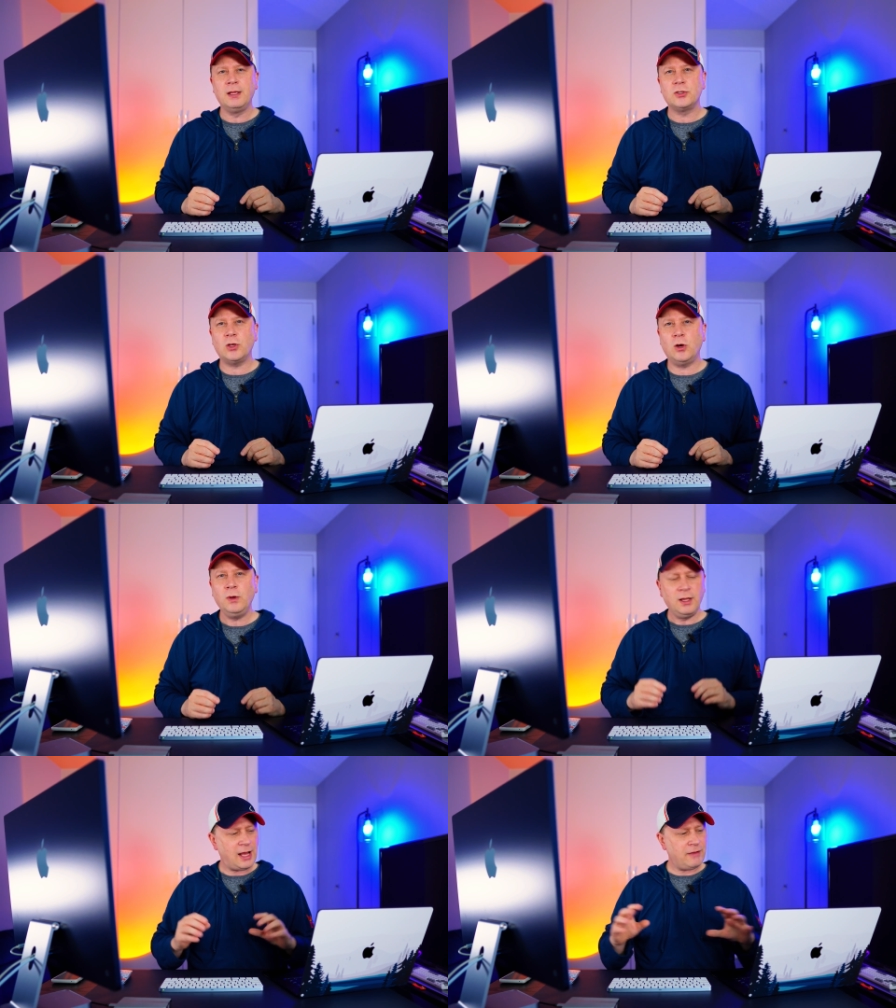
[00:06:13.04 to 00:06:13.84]

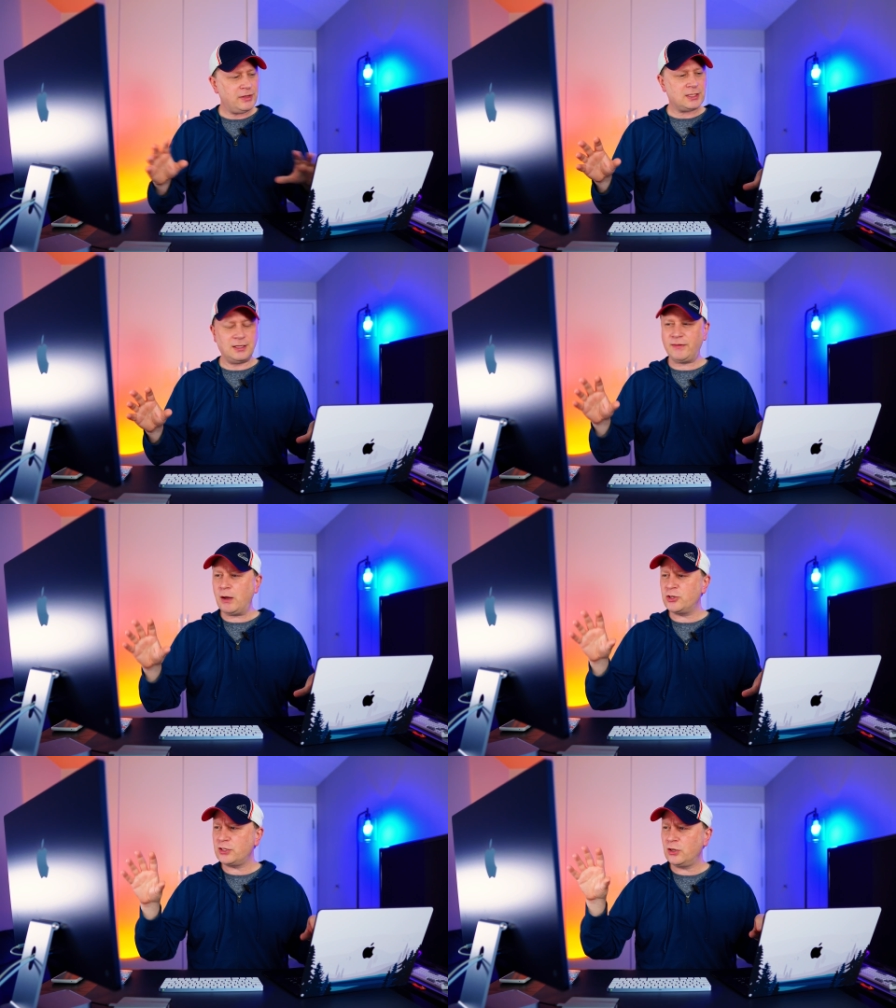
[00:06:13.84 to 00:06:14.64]
So obviously, if I
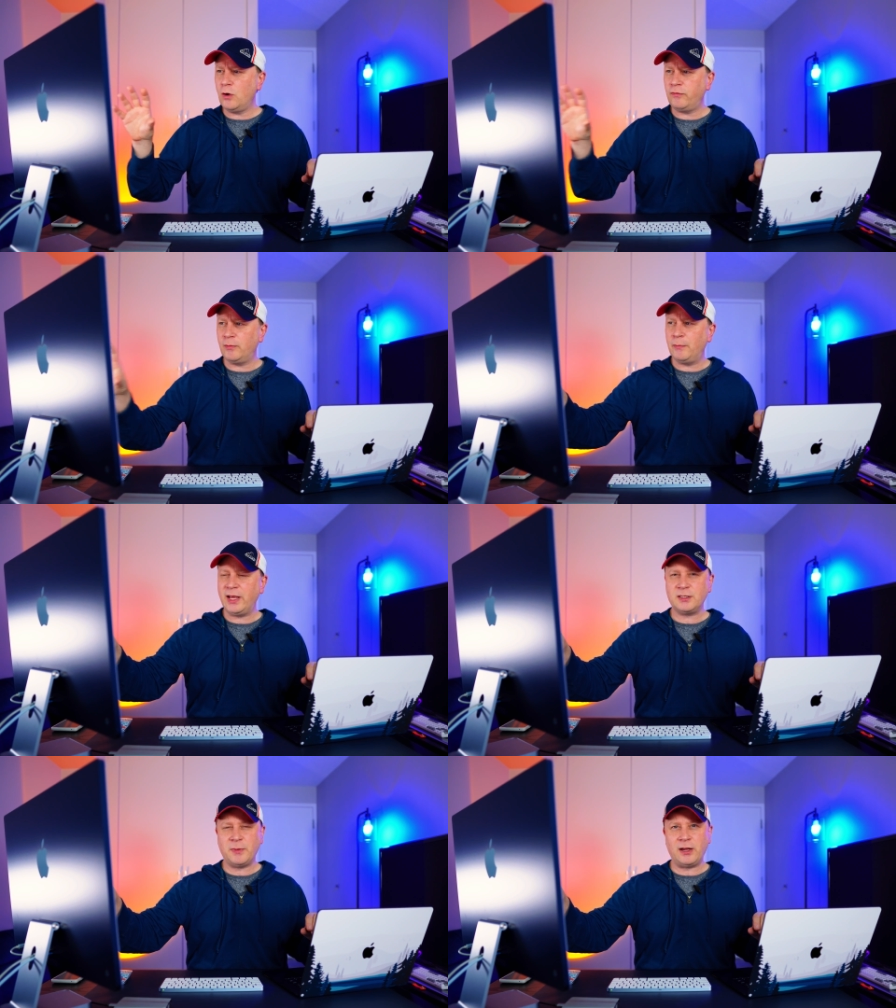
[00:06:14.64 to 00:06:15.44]
was just to go from a
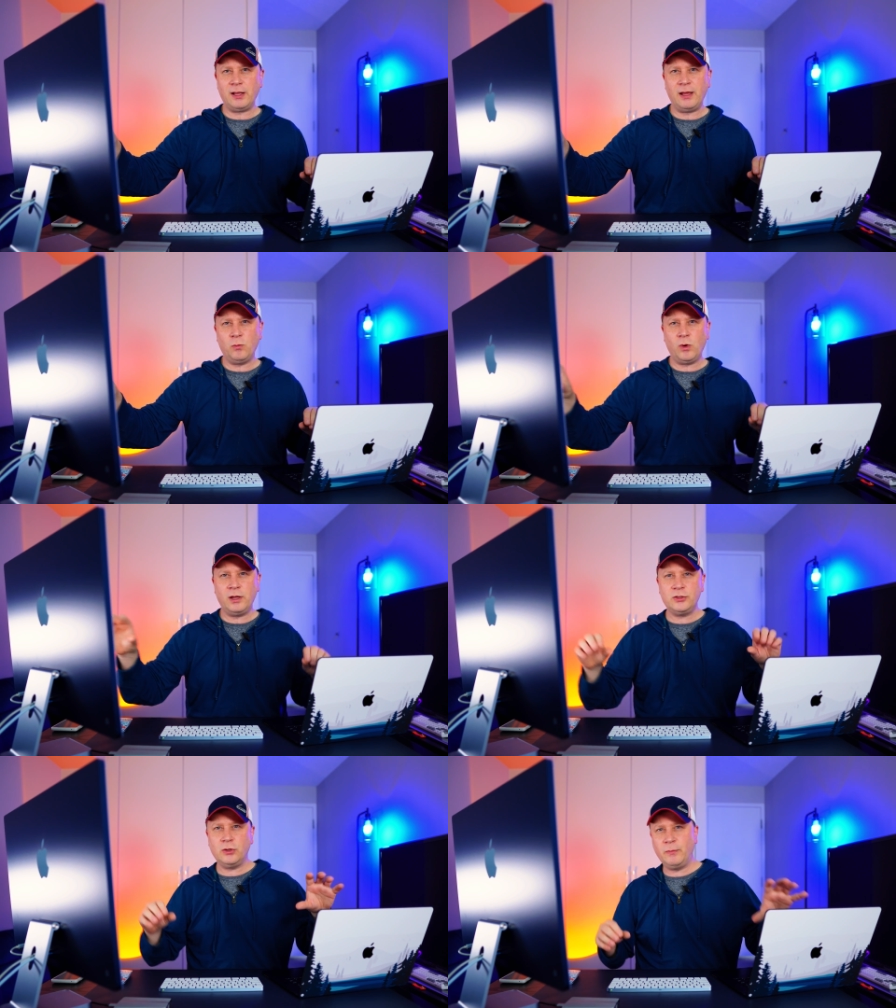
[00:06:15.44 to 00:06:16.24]
base model M
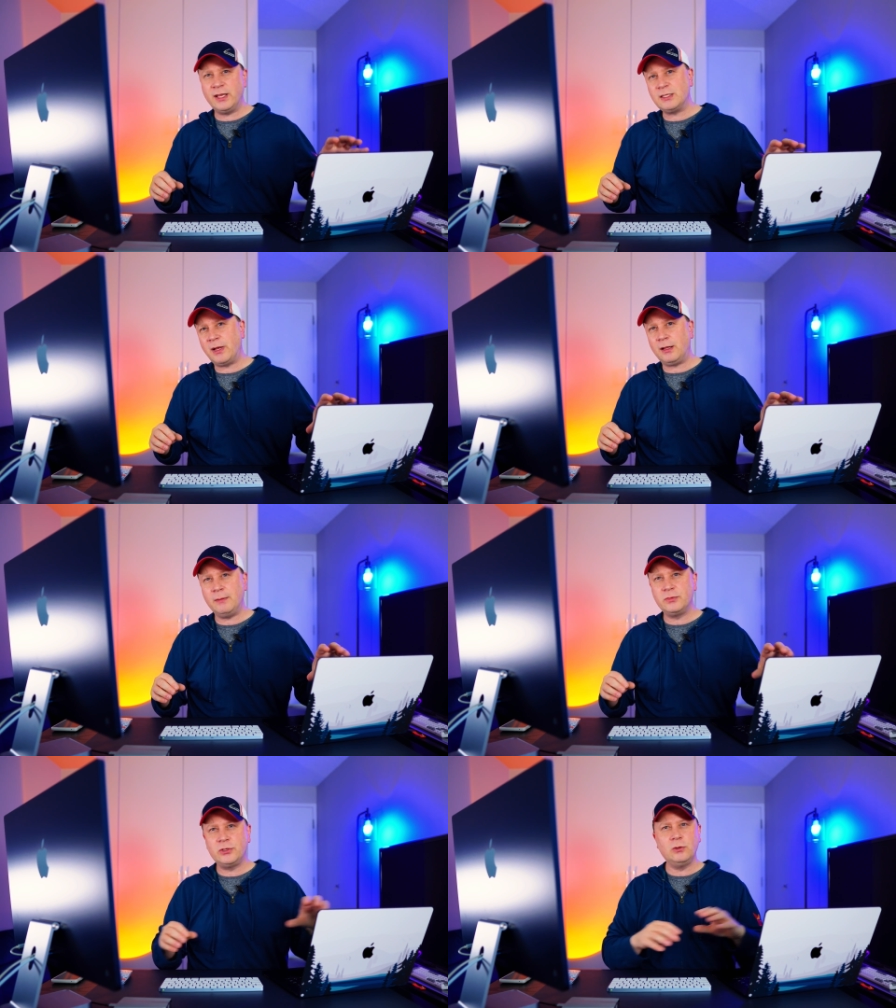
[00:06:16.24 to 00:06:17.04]
one to a base model
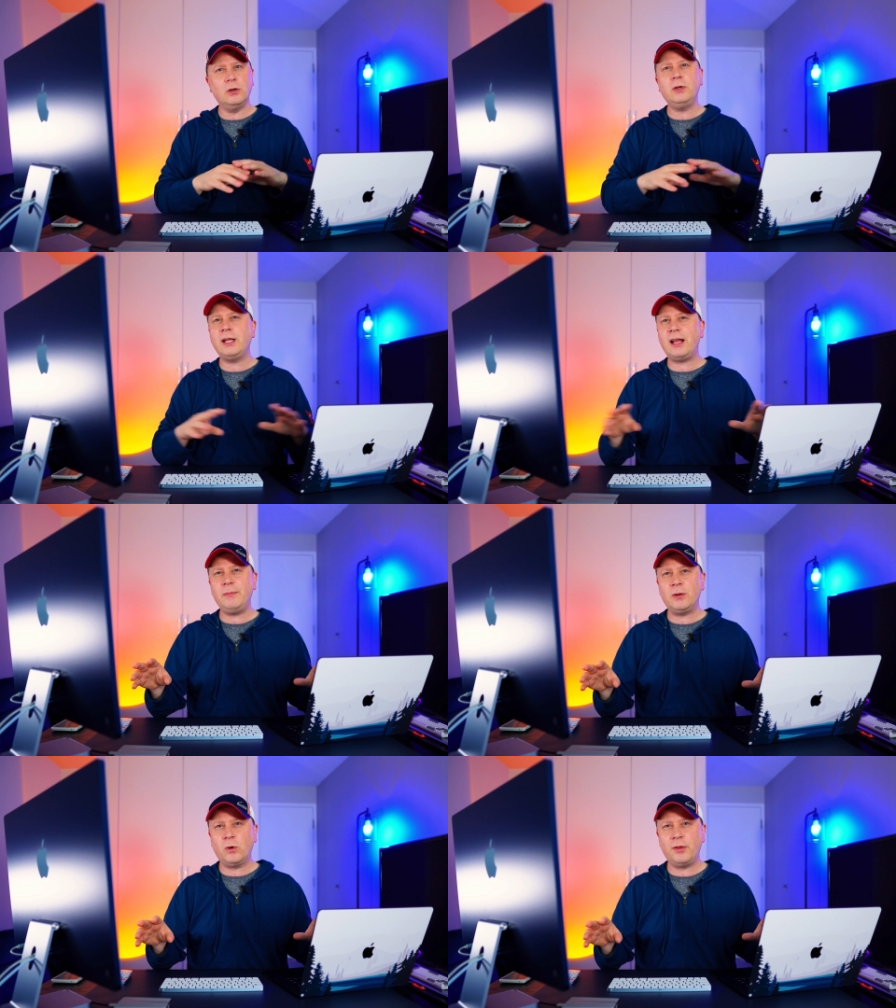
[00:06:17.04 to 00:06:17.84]
M two, it would not have
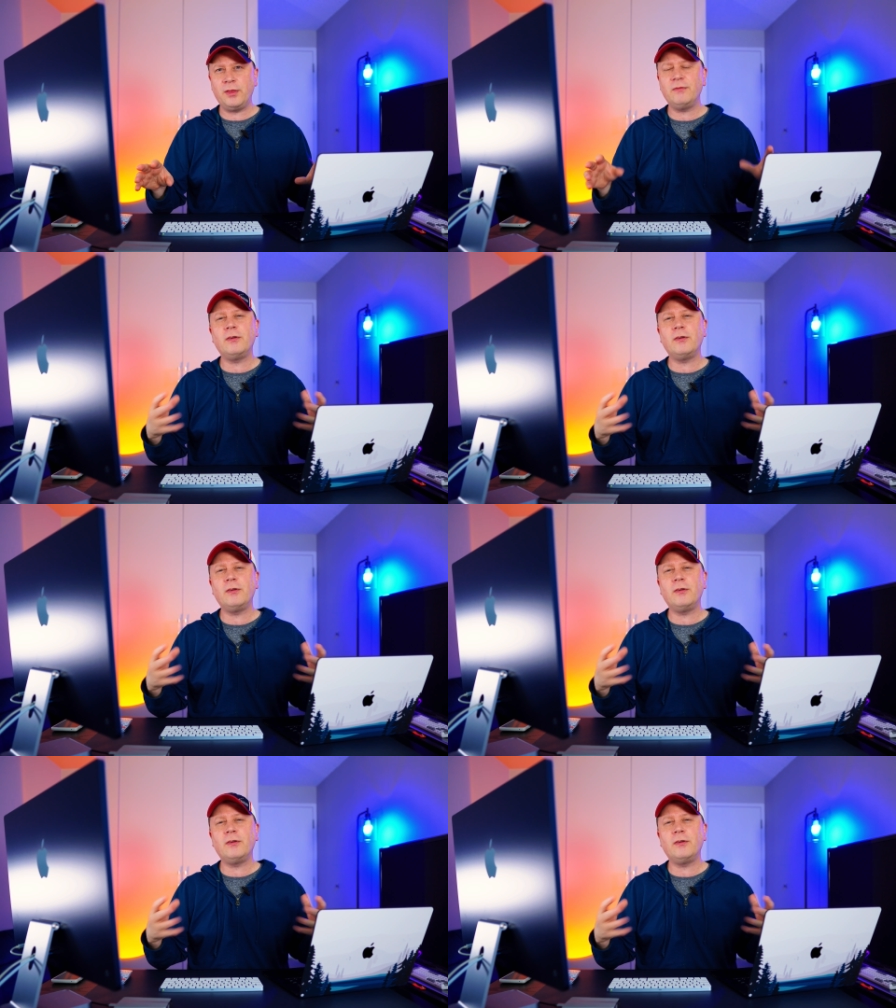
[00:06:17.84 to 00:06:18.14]
been worth it.